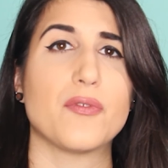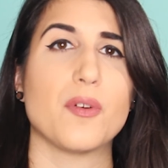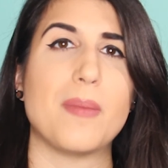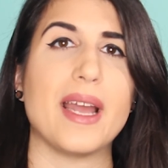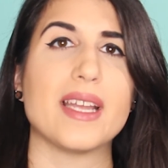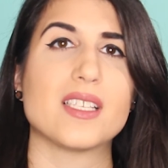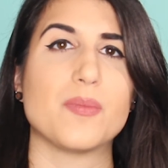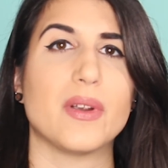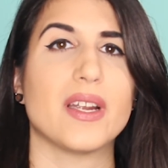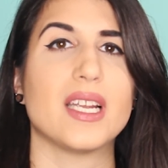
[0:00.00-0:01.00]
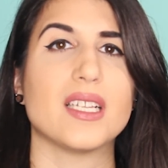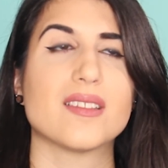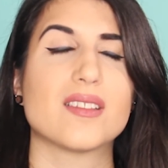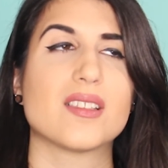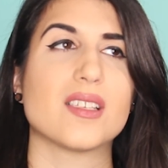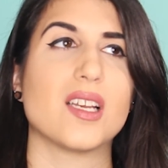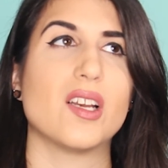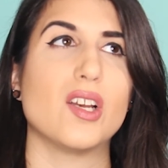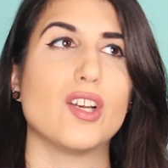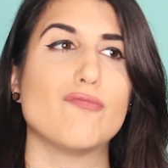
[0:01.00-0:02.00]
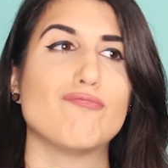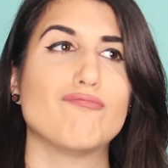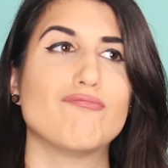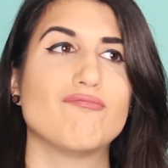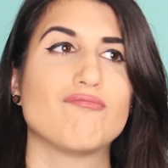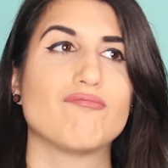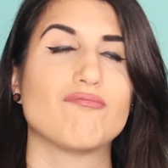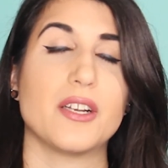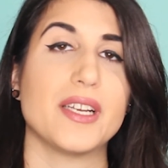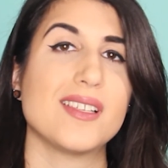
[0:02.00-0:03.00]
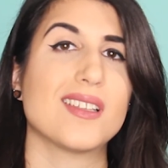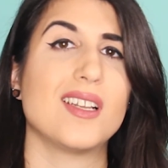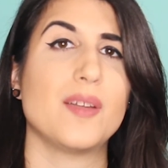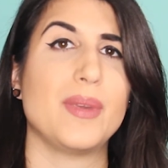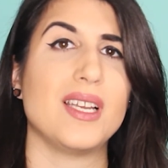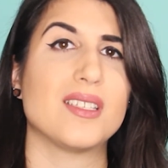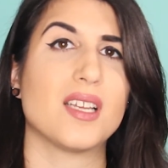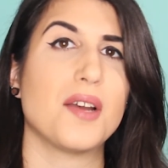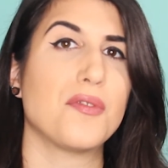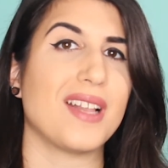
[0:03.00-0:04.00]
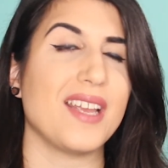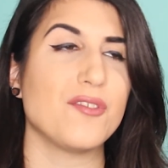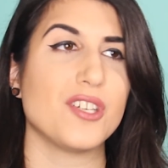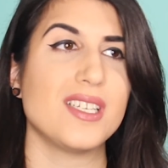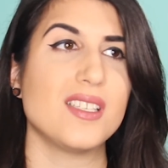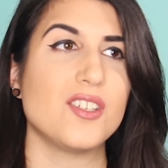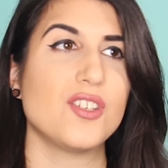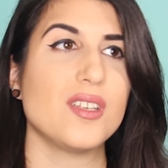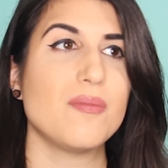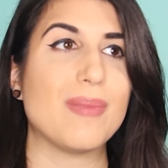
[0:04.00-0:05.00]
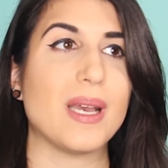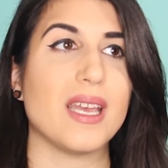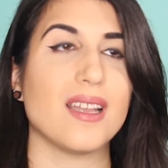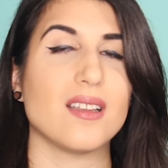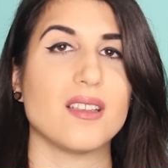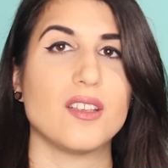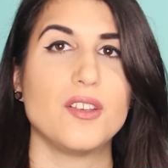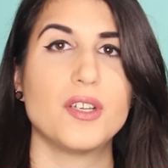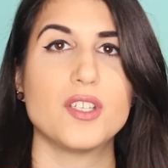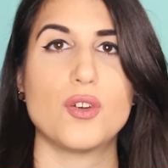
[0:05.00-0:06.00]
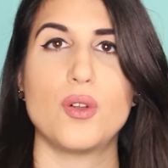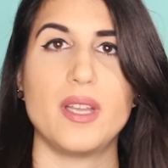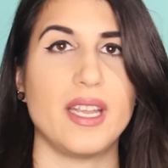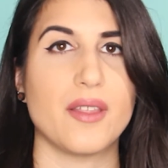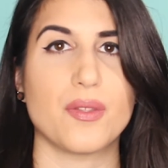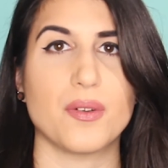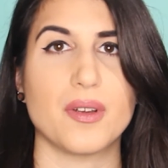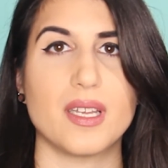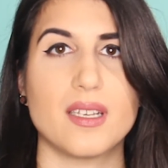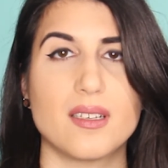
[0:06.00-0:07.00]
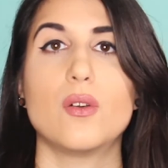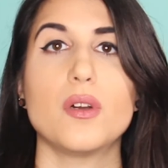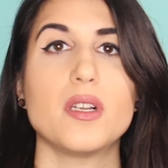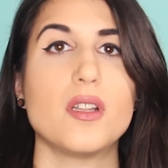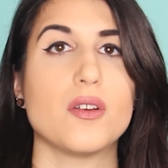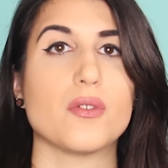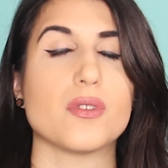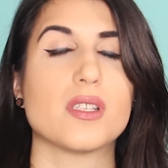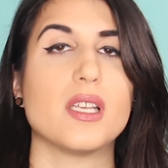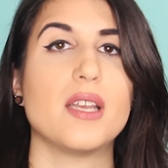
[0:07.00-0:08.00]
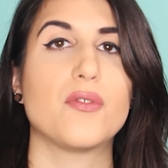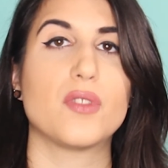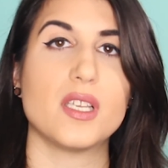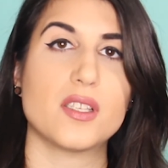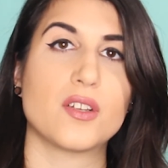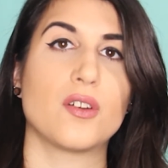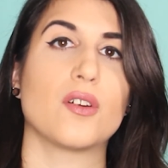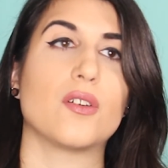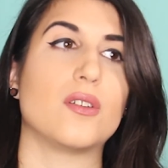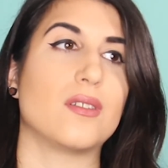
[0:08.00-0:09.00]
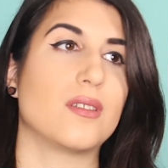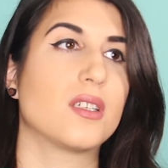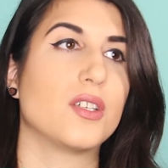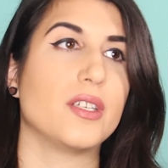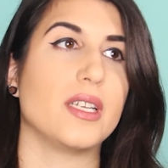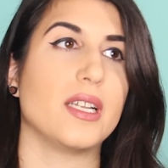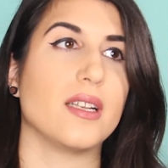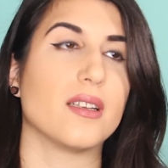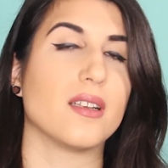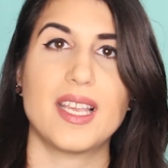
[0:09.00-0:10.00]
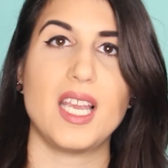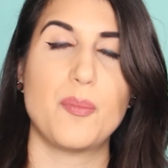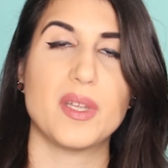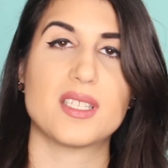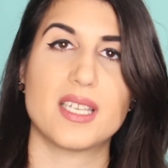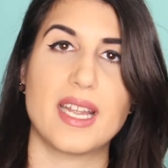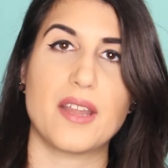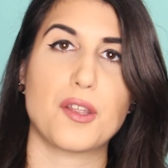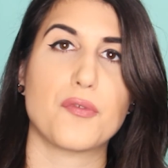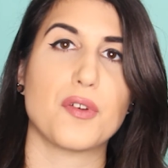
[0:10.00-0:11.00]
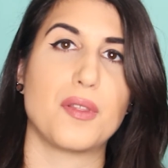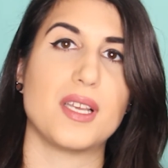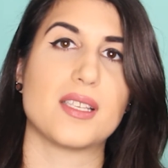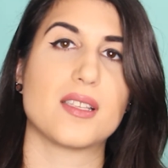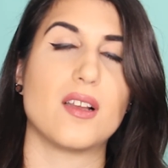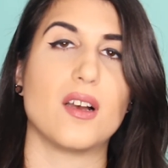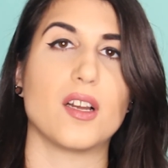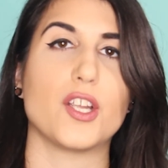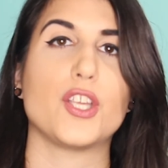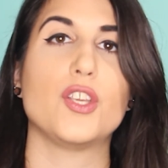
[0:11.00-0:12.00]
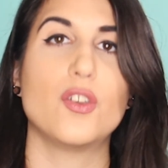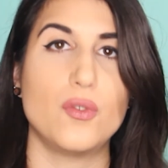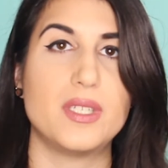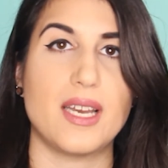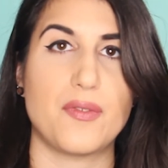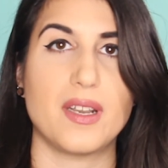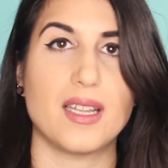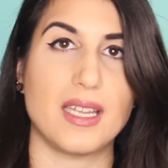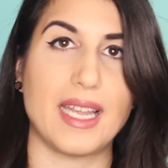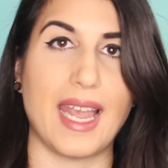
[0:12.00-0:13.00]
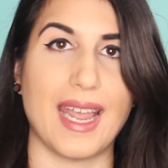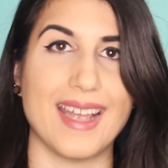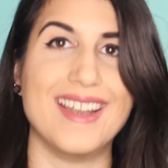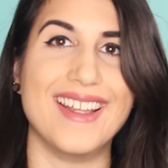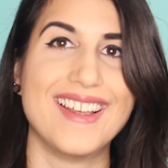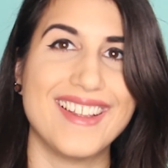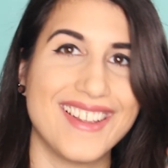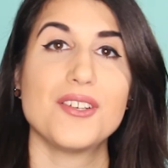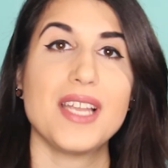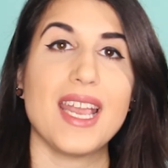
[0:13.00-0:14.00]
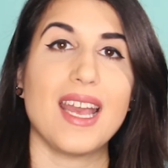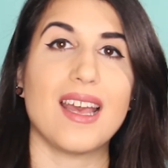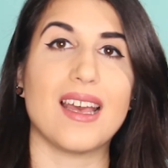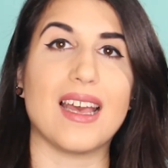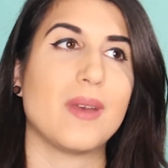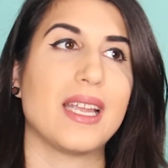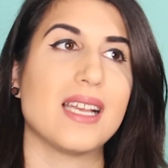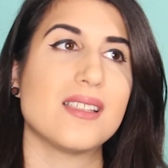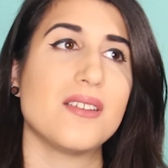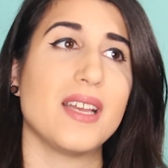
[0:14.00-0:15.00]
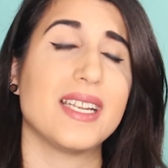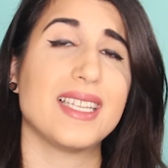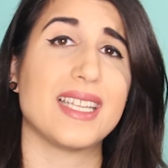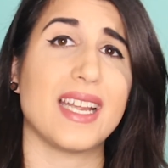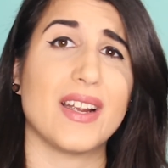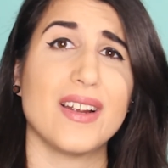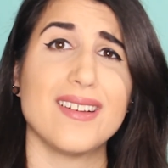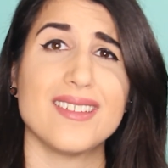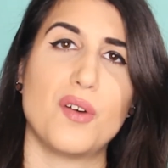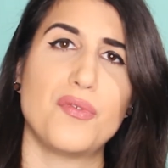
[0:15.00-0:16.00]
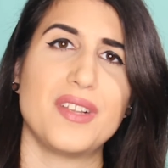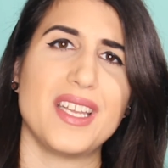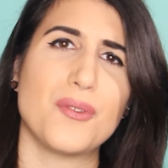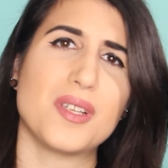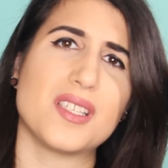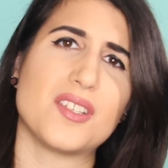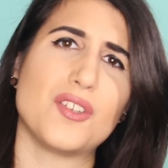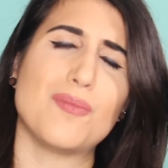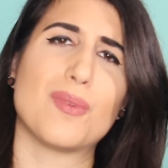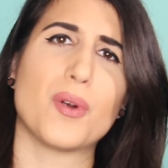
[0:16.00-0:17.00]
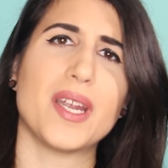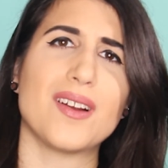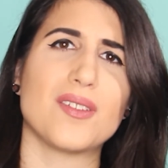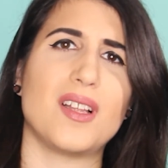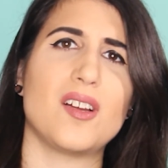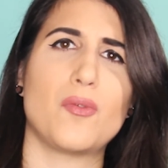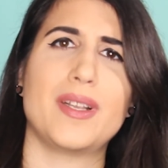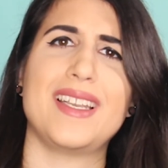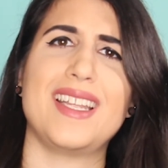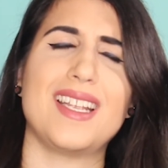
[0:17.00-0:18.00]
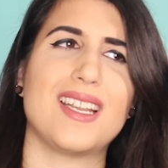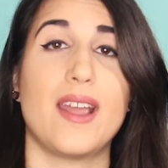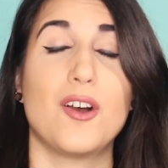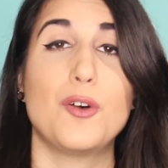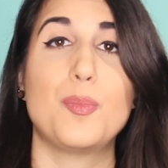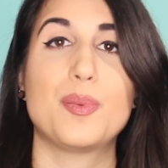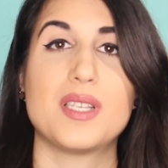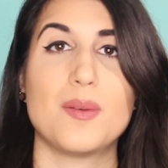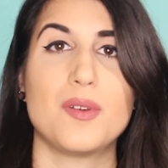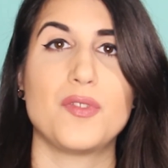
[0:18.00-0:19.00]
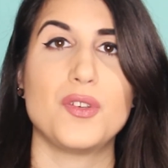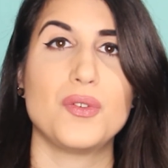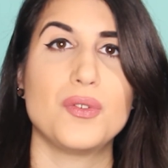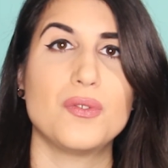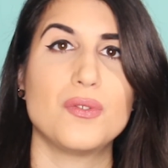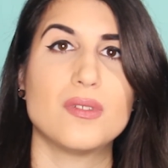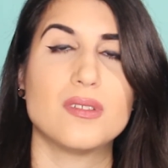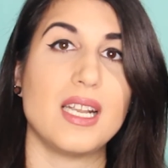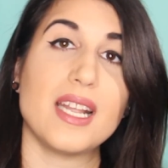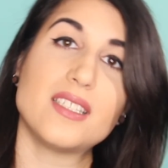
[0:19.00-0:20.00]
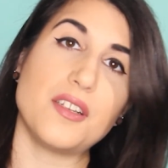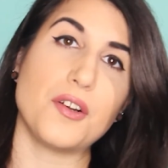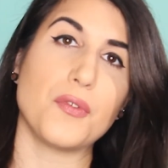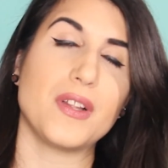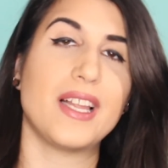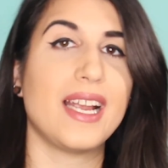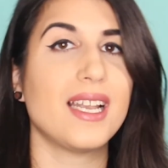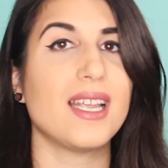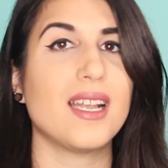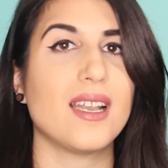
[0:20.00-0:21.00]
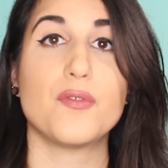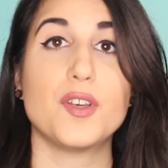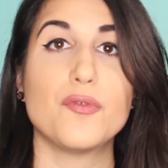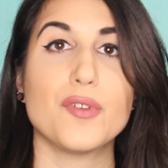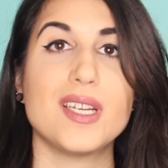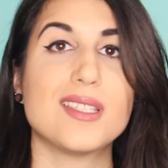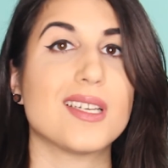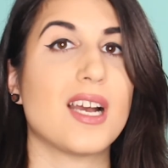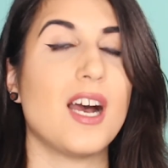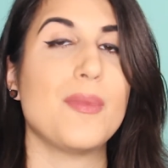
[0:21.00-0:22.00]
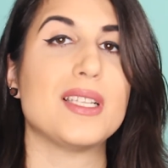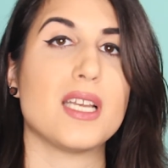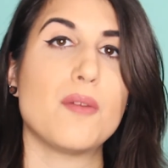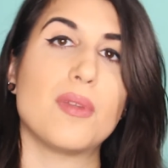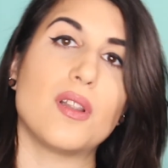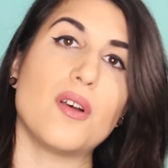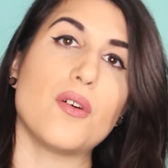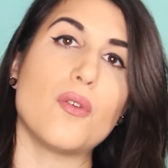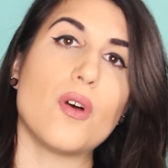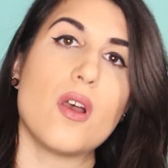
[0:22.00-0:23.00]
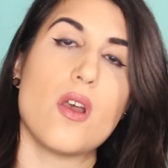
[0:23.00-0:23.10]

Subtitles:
from my experience, there is gonna be a tough life transition, but you can totally get through it. Lord knows if this girl could keep it together for this long, you definitely can. So yeah, I guess I'll end it there. Hopefully it wasn't too boring or long-winded. I hope some of you connected or related. Feel free to comment down below